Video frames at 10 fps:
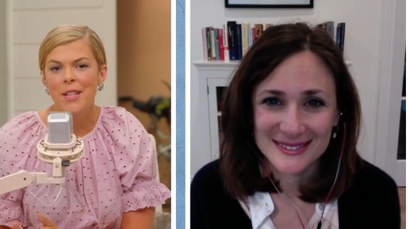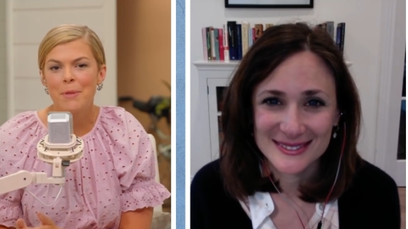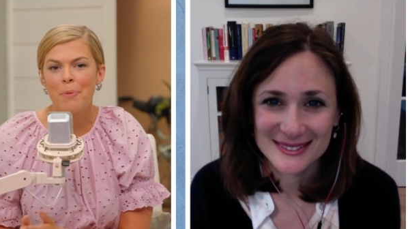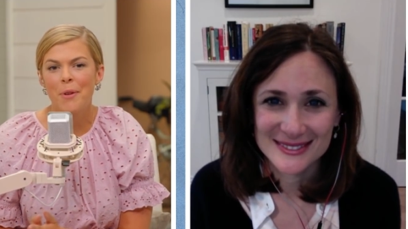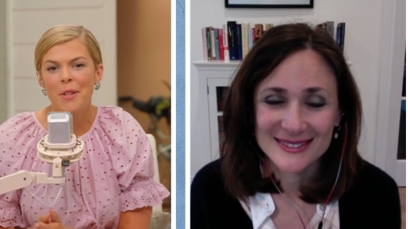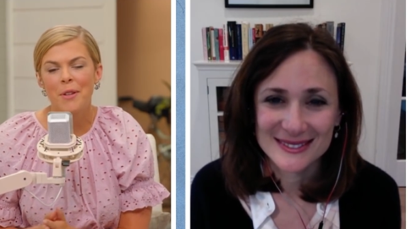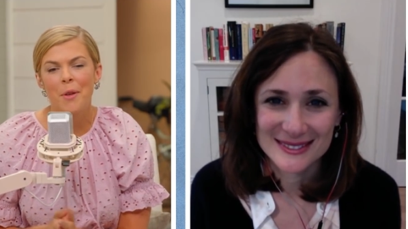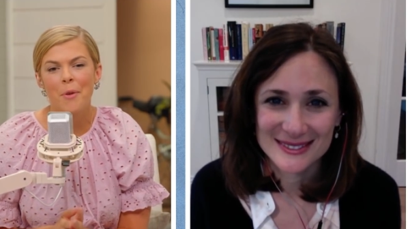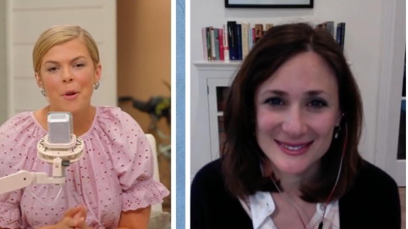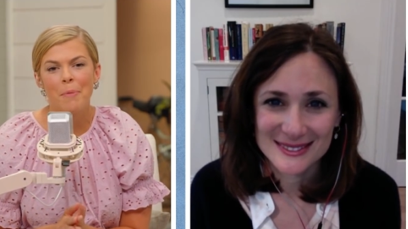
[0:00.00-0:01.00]
Speaker 1: support their
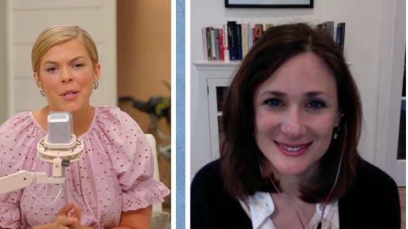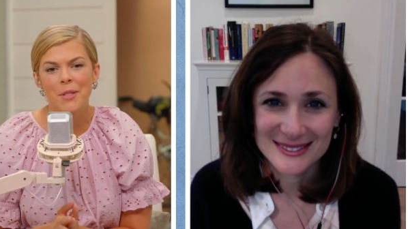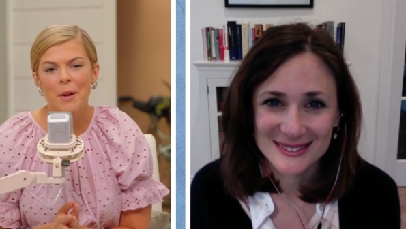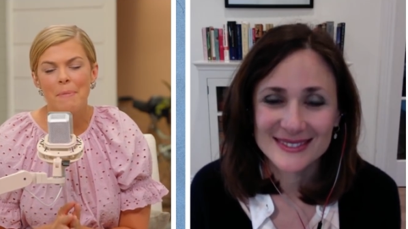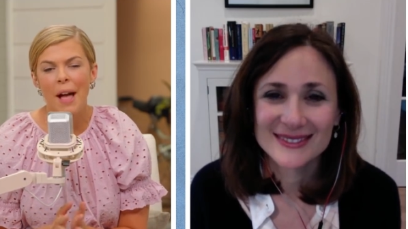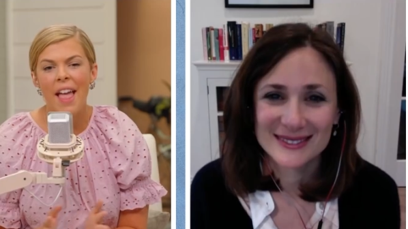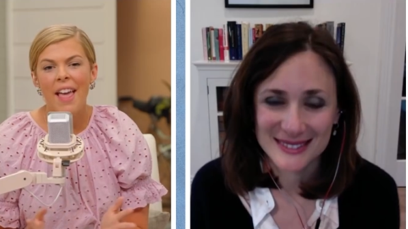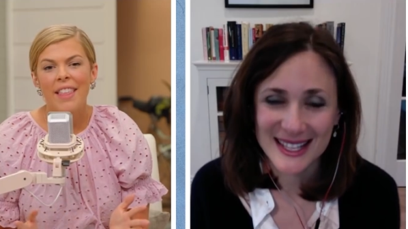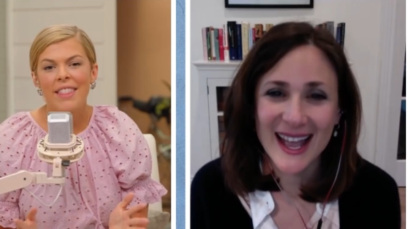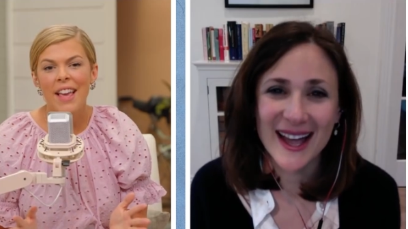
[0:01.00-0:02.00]
local bookstore. But
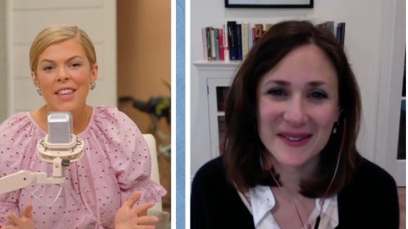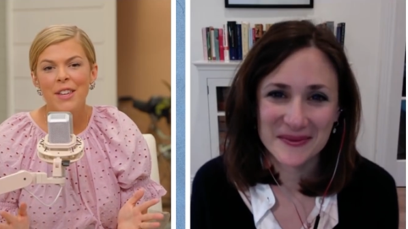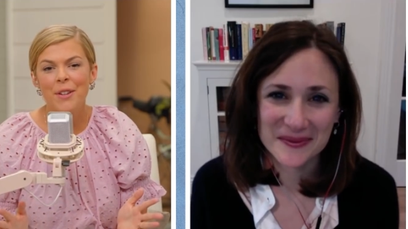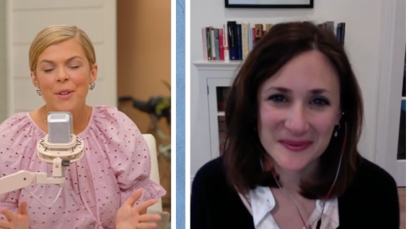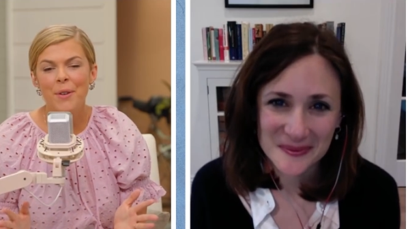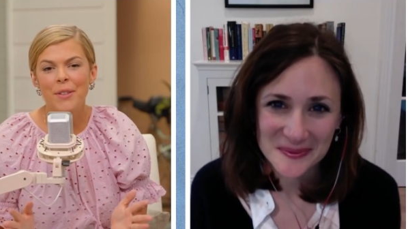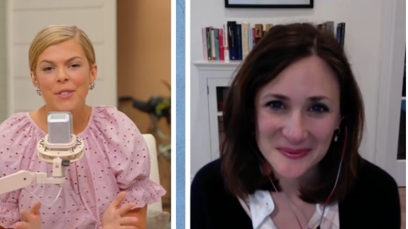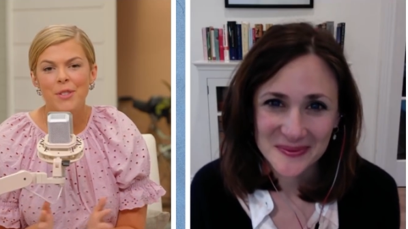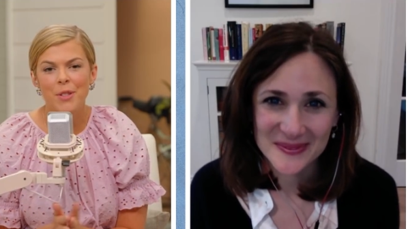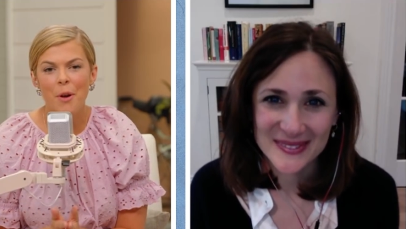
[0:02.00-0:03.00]
yeah. thank you
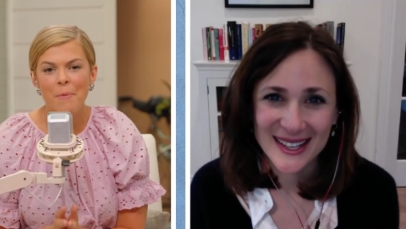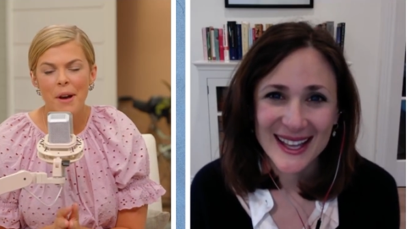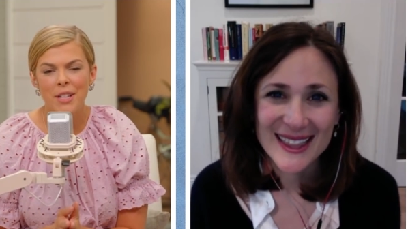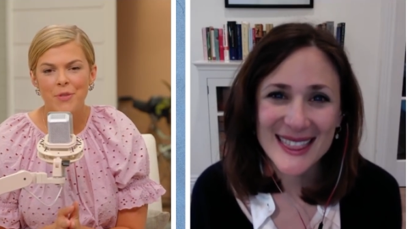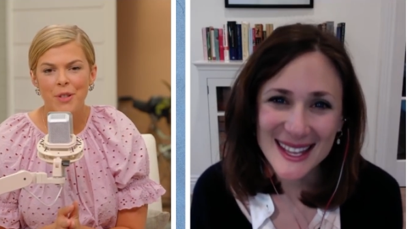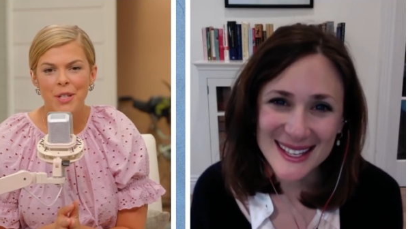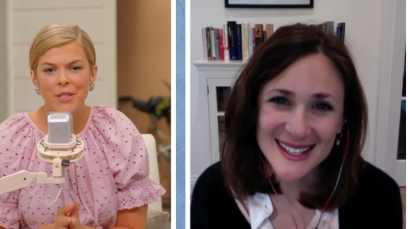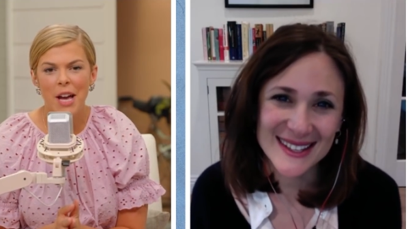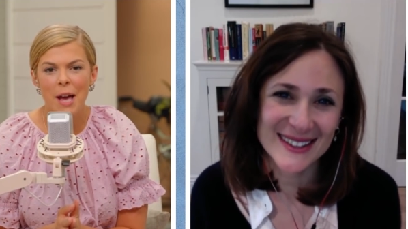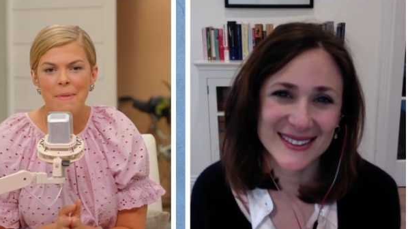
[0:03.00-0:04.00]
so much thank for your
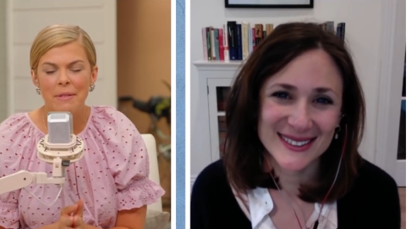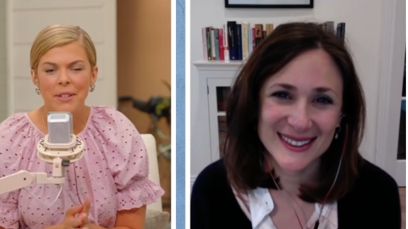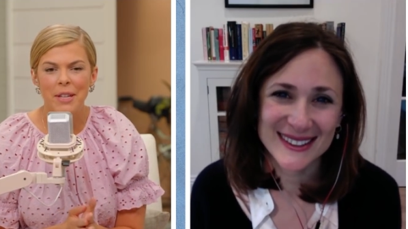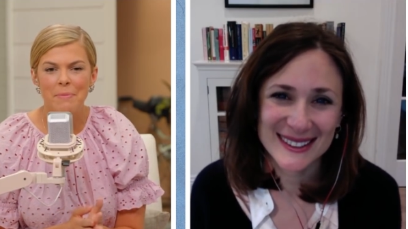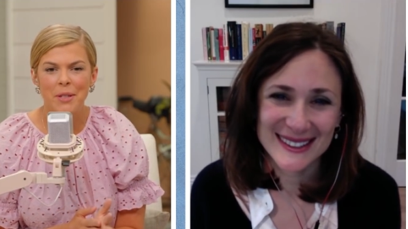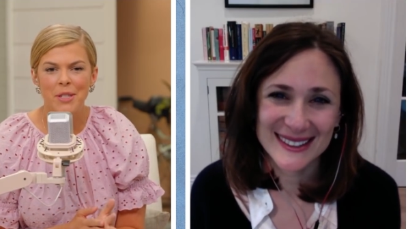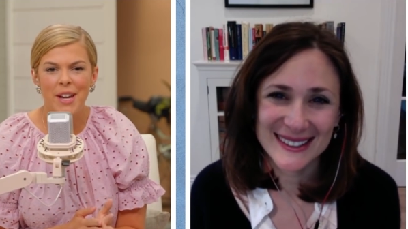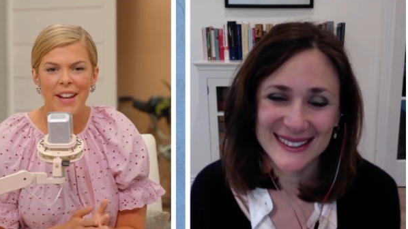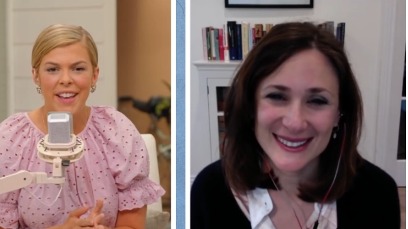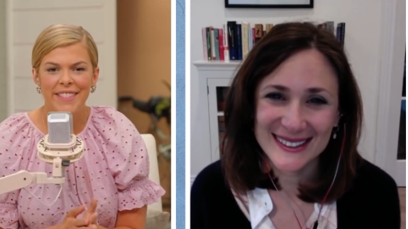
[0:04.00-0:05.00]
you. time. I
Speaker 2: really
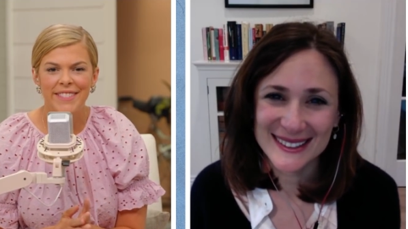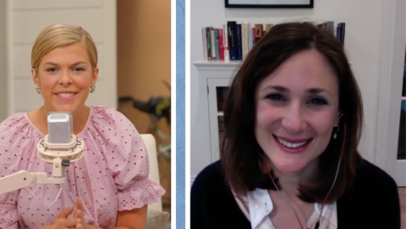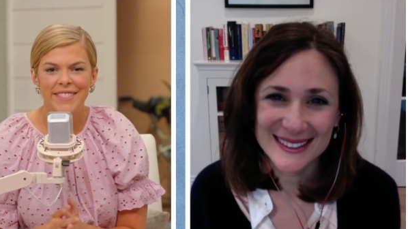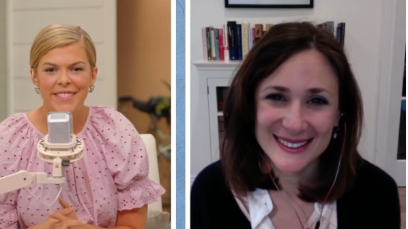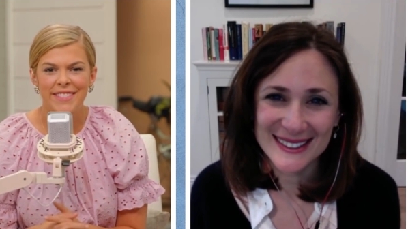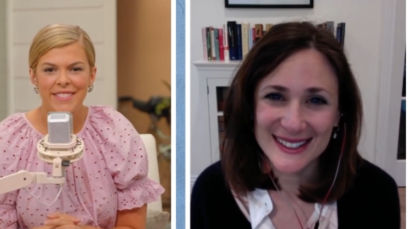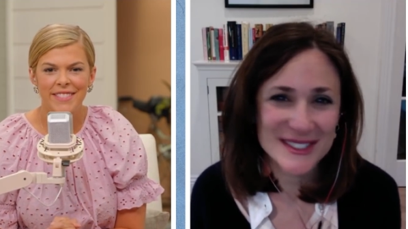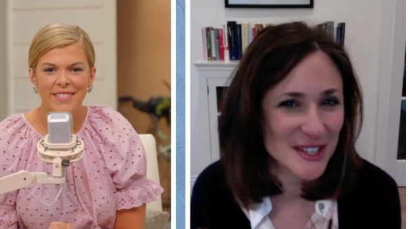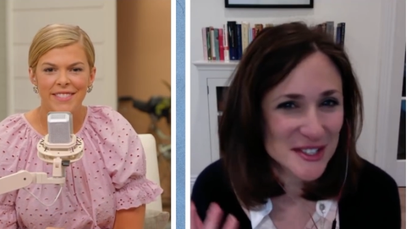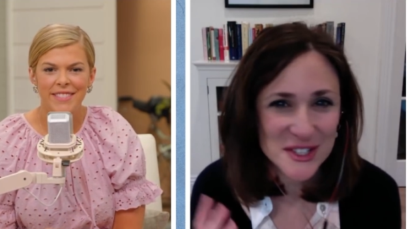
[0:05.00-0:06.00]
appreciate it.
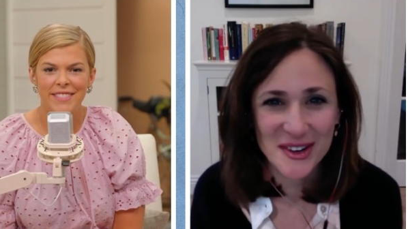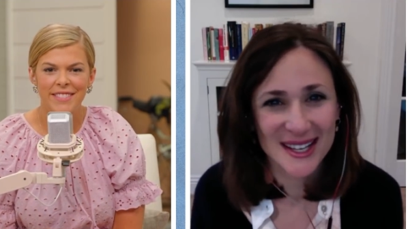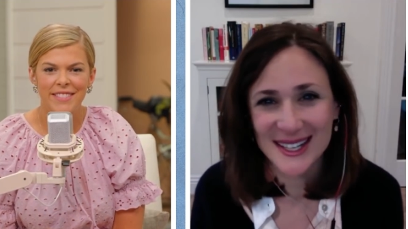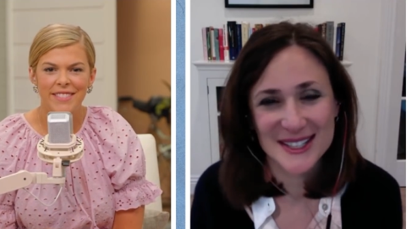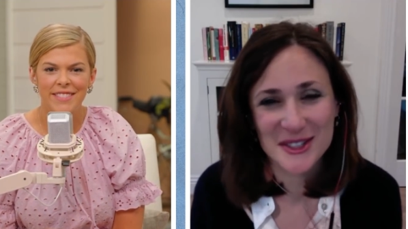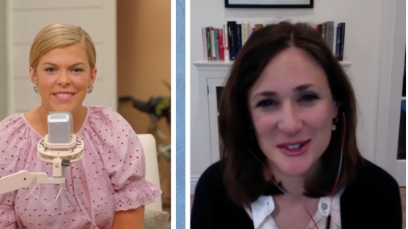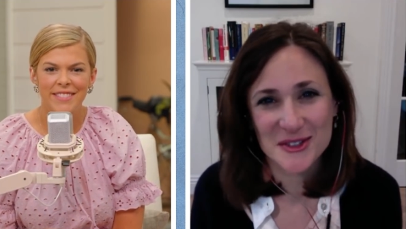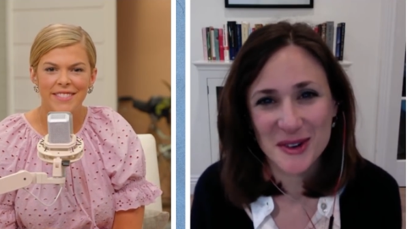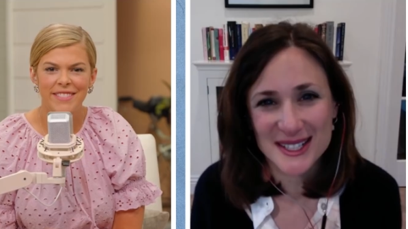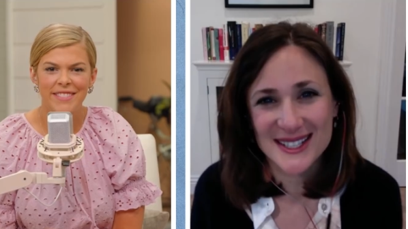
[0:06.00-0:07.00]
It's such a great, it's
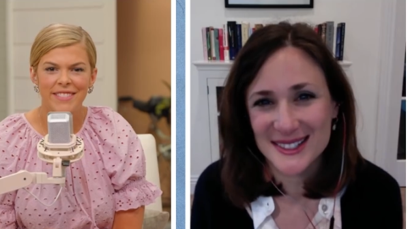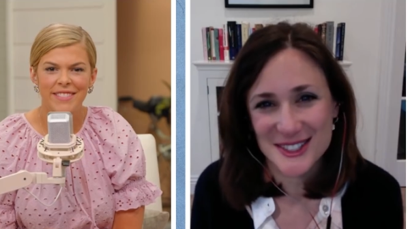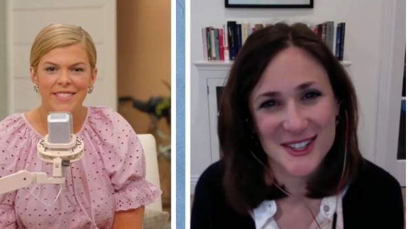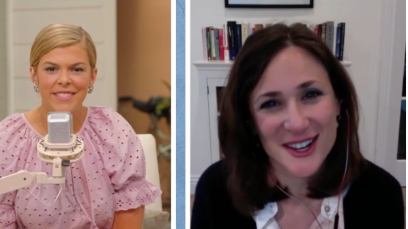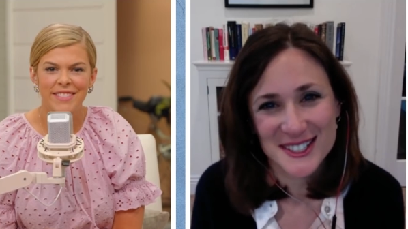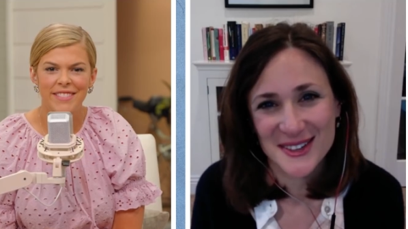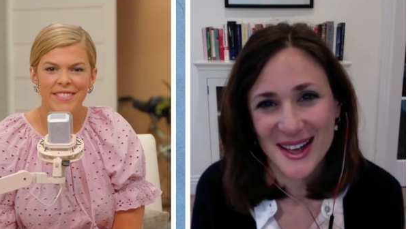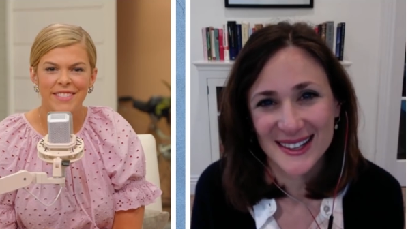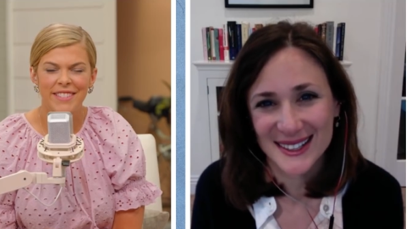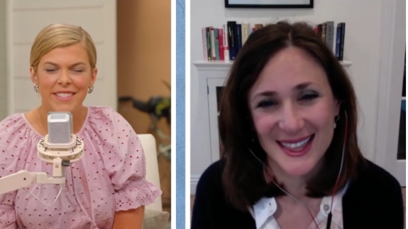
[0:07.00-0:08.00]
great to, to talk to you,
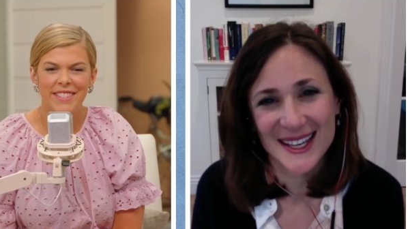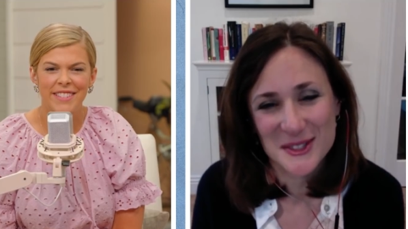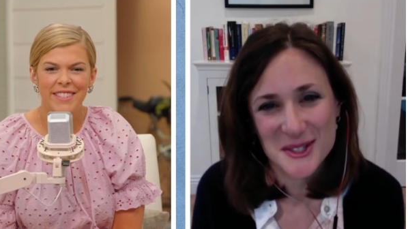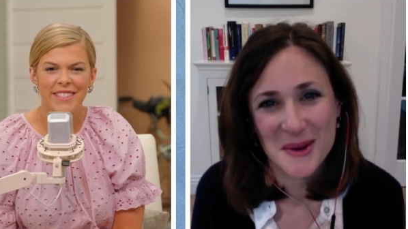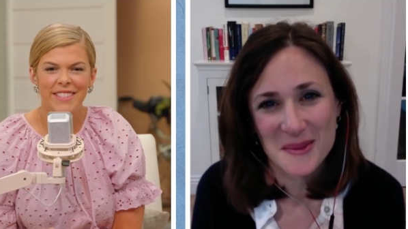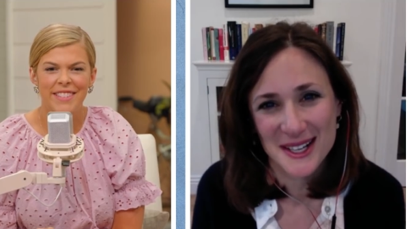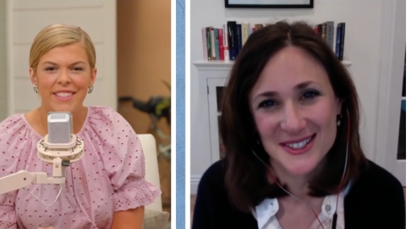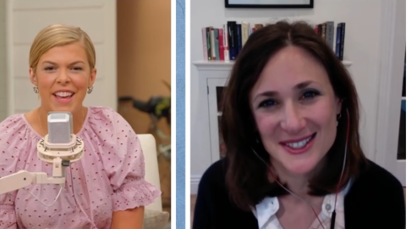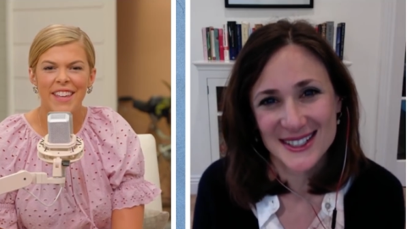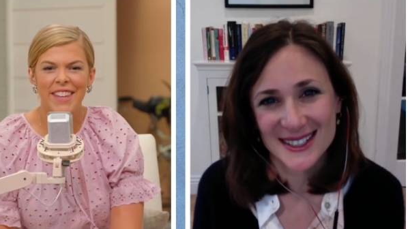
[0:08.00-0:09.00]
Allie. Thank you so
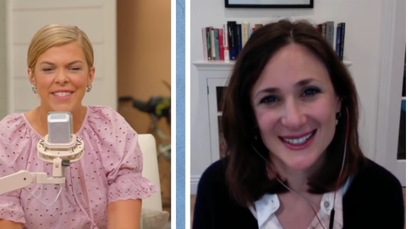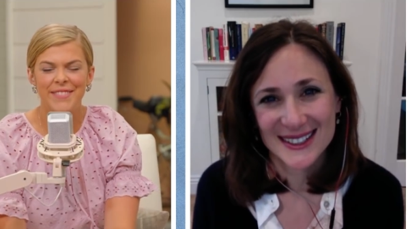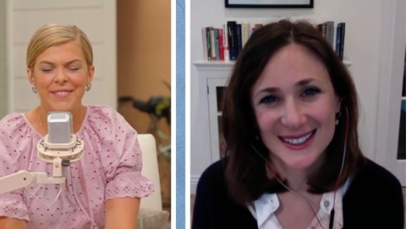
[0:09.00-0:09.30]
much. Thank you.